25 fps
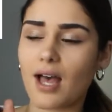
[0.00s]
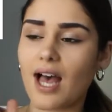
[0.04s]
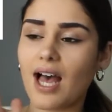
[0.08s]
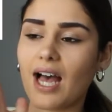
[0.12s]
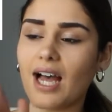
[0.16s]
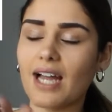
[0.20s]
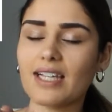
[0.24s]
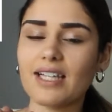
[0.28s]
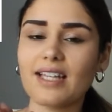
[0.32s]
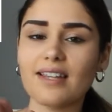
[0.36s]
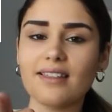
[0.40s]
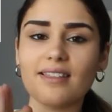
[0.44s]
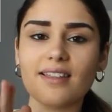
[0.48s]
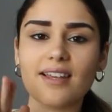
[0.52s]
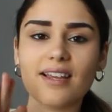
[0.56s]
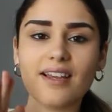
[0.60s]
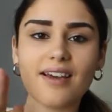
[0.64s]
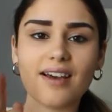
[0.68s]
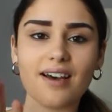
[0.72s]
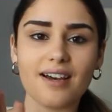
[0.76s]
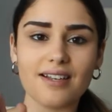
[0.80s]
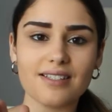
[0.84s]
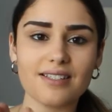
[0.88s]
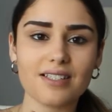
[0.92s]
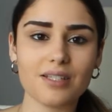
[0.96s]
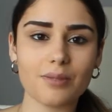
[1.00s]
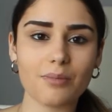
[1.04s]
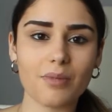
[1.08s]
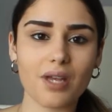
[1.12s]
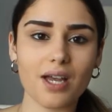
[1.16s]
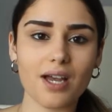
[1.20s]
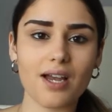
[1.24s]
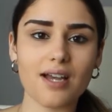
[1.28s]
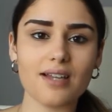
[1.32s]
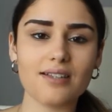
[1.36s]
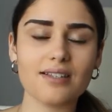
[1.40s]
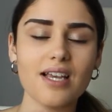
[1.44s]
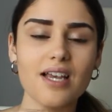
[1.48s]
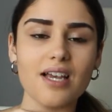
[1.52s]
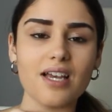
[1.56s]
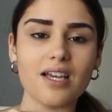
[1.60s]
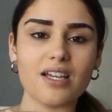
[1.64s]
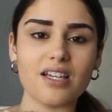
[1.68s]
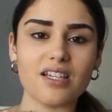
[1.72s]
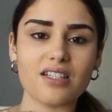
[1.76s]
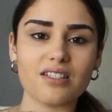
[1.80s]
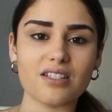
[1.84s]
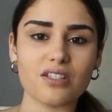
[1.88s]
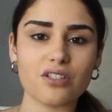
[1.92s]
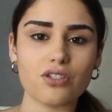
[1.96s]
Anything custom, guys,
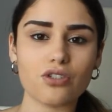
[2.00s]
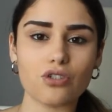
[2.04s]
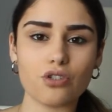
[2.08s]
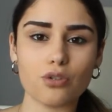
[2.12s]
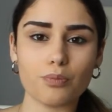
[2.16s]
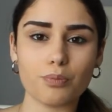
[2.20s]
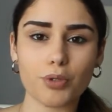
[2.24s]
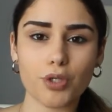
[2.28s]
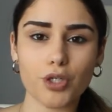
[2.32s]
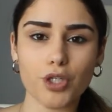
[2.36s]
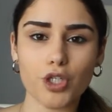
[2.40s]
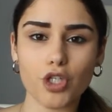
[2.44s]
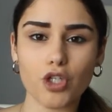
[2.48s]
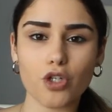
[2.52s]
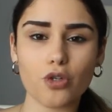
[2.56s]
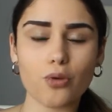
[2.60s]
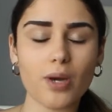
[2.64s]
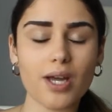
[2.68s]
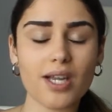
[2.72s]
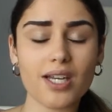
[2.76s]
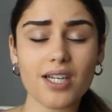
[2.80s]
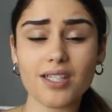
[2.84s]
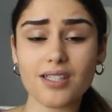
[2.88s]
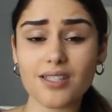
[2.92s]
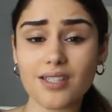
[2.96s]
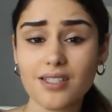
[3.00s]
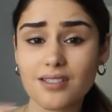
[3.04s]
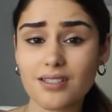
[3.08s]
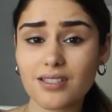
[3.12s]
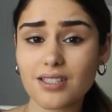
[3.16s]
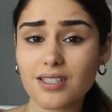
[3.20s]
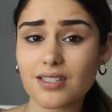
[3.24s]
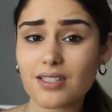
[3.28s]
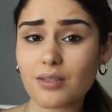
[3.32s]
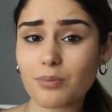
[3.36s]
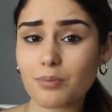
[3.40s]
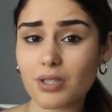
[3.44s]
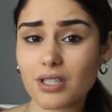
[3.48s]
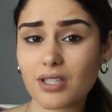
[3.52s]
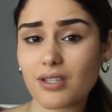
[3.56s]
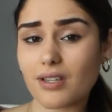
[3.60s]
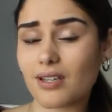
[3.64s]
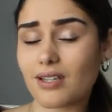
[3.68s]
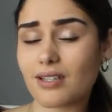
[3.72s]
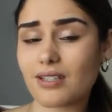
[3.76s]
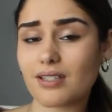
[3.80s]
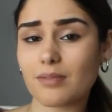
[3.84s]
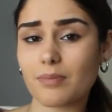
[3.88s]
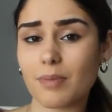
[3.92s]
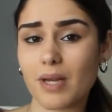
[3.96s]
is super cute and it doesn't need to be
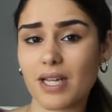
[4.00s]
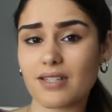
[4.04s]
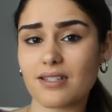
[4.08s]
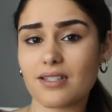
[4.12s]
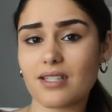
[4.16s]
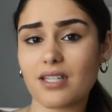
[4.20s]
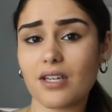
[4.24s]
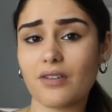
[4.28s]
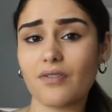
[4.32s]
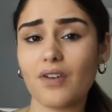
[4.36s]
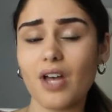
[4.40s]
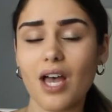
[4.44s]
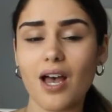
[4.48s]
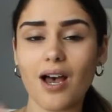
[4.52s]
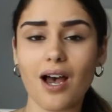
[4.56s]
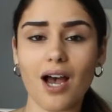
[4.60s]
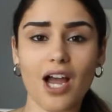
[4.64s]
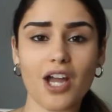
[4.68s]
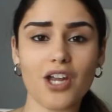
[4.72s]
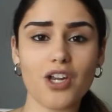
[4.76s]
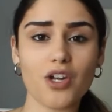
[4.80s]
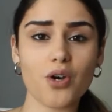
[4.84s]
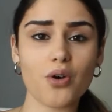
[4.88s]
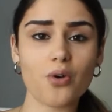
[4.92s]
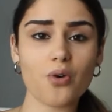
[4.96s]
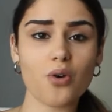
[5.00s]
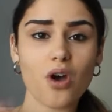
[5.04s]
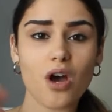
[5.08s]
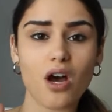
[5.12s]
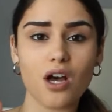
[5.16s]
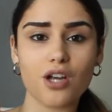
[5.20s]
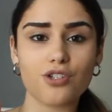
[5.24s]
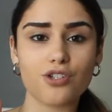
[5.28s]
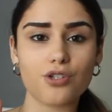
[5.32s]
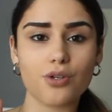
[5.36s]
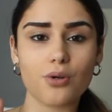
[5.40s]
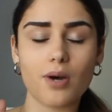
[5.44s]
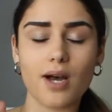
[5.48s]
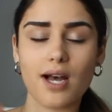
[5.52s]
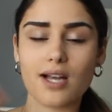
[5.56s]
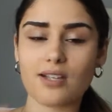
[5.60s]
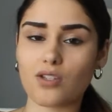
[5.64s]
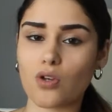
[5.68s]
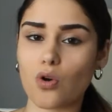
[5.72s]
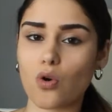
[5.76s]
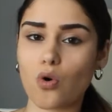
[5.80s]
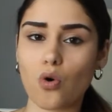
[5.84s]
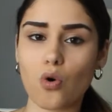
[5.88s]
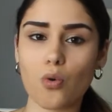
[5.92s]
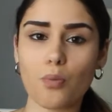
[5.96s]
expensive. I know Costco has
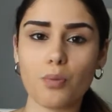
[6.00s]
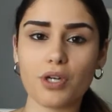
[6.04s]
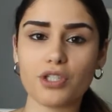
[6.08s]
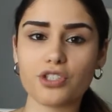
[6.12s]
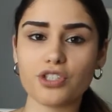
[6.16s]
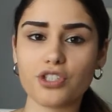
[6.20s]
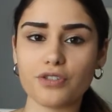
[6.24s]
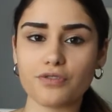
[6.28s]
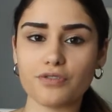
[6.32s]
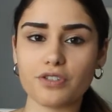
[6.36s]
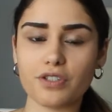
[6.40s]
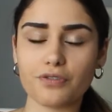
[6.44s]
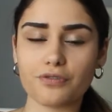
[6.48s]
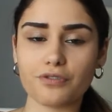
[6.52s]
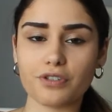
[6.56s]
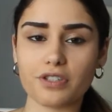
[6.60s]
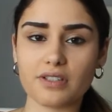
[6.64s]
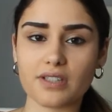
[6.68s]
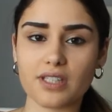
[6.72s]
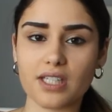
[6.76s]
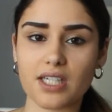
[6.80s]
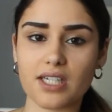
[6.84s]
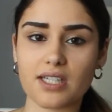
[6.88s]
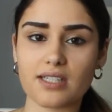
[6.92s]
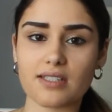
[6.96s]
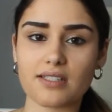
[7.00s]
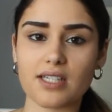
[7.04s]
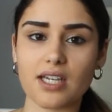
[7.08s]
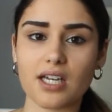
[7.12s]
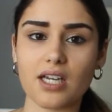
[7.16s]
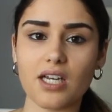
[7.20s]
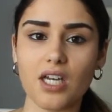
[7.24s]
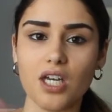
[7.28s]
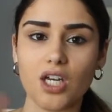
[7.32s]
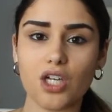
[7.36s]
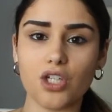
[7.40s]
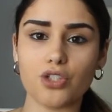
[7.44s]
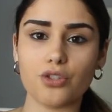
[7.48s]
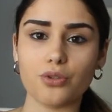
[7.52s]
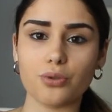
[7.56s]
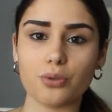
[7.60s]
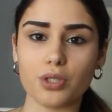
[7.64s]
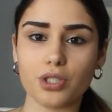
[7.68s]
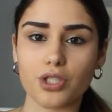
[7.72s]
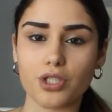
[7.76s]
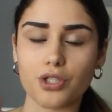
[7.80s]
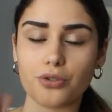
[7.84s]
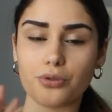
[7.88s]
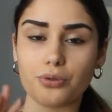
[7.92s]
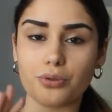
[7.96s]
a whole bunch of different things that you
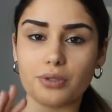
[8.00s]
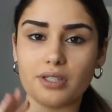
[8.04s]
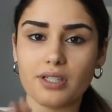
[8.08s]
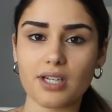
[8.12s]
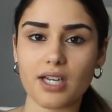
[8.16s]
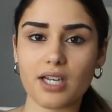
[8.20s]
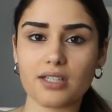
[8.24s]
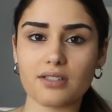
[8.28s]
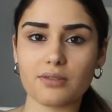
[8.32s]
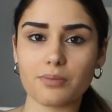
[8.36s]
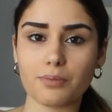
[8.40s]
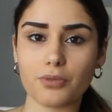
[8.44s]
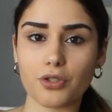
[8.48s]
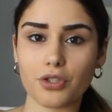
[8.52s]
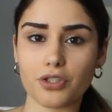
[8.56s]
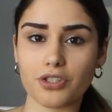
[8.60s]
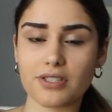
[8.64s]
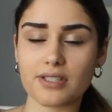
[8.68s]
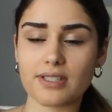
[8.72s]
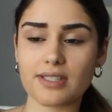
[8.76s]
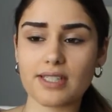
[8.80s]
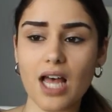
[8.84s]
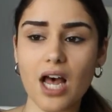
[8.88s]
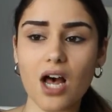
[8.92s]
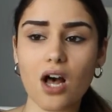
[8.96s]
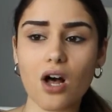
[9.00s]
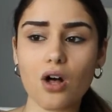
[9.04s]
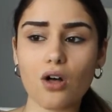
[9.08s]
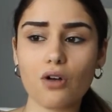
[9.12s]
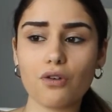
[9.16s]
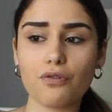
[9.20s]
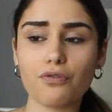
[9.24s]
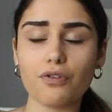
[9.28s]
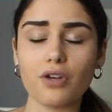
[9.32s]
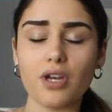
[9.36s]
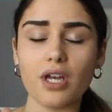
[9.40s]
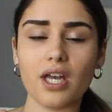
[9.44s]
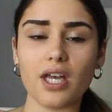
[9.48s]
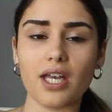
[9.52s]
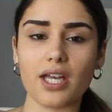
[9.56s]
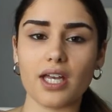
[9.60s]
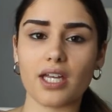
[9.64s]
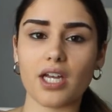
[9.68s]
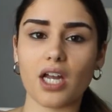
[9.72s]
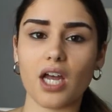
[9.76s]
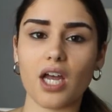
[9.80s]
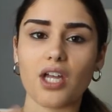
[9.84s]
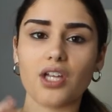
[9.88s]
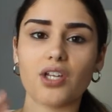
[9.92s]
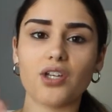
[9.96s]
could create yourself,
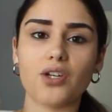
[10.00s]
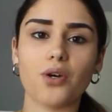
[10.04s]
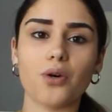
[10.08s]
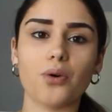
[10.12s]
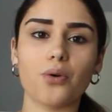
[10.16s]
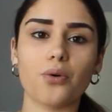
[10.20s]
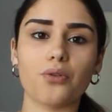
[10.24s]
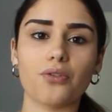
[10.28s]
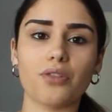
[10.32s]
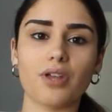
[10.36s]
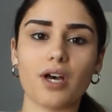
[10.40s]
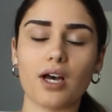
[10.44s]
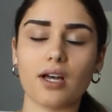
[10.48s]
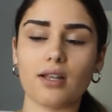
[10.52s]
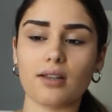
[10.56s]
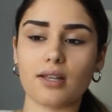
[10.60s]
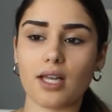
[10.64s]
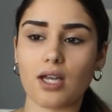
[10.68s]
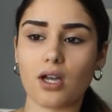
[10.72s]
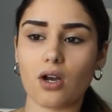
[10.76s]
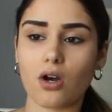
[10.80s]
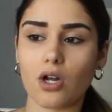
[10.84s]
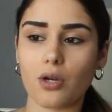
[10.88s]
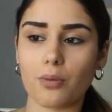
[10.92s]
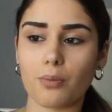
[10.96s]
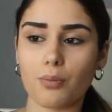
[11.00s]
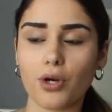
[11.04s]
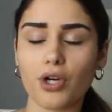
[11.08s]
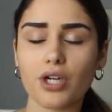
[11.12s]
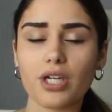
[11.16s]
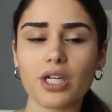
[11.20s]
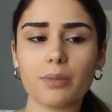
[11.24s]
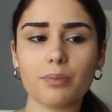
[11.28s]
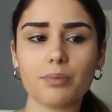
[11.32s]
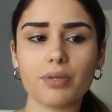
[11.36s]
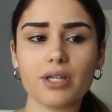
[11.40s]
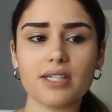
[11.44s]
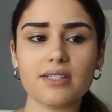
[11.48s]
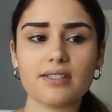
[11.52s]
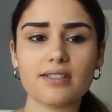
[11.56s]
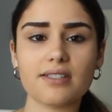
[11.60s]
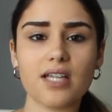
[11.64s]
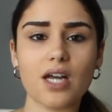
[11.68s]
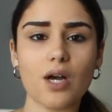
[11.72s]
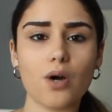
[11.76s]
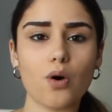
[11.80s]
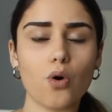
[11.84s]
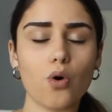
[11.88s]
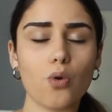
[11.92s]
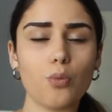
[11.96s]
and I know that like on Marketplace
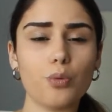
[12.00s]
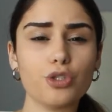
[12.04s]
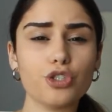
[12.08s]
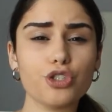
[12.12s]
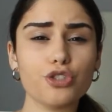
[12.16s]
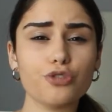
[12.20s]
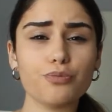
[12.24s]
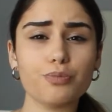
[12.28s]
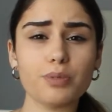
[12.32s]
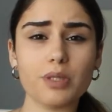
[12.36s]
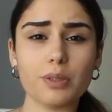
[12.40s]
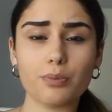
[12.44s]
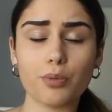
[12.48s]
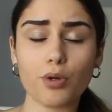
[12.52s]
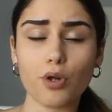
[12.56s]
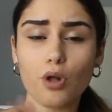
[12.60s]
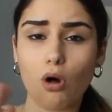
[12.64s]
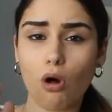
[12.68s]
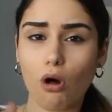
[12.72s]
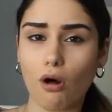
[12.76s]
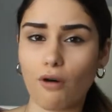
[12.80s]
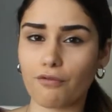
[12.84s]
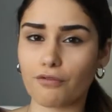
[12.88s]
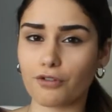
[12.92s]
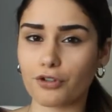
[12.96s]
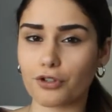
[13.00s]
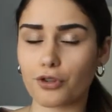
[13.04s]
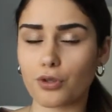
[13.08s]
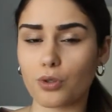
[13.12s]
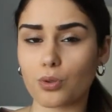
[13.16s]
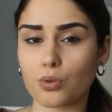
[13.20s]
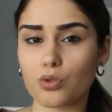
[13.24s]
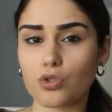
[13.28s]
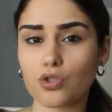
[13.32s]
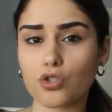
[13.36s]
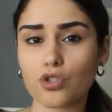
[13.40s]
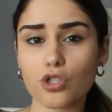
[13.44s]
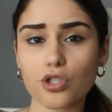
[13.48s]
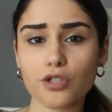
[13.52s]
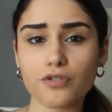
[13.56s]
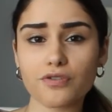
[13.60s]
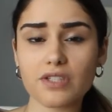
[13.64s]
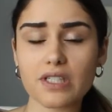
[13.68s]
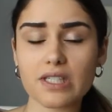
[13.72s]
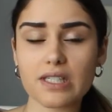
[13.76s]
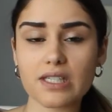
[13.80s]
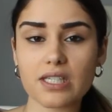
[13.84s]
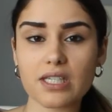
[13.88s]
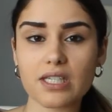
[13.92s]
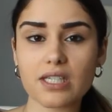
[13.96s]
now, a whole bunch of people offer those
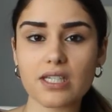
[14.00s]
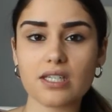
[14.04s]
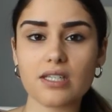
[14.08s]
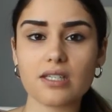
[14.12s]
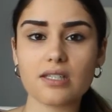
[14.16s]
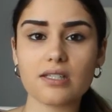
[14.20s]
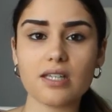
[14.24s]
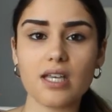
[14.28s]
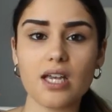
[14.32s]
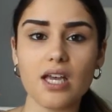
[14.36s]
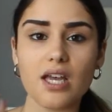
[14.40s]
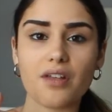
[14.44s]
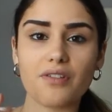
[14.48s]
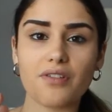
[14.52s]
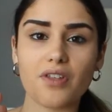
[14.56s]
services.